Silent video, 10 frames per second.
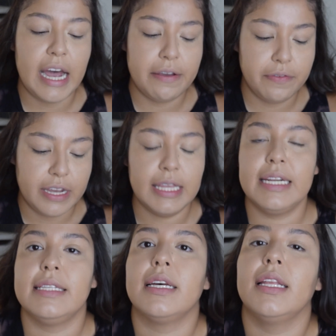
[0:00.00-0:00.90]
I find
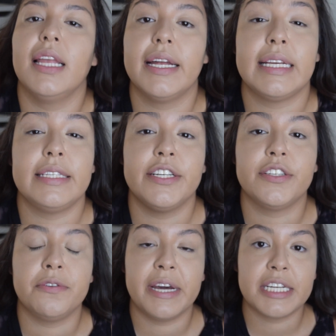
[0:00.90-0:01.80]
that it's a lot
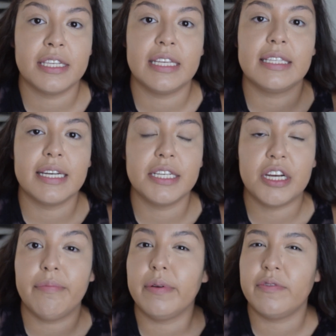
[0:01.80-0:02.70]
easier to actually touch
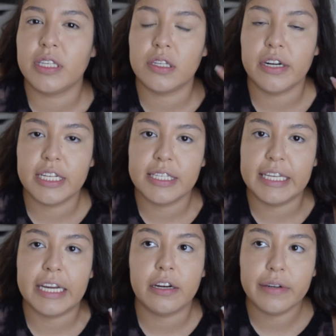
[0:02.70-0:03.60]
up if it's starting to
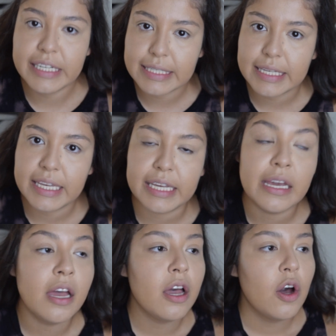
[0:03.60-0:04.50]
get creasy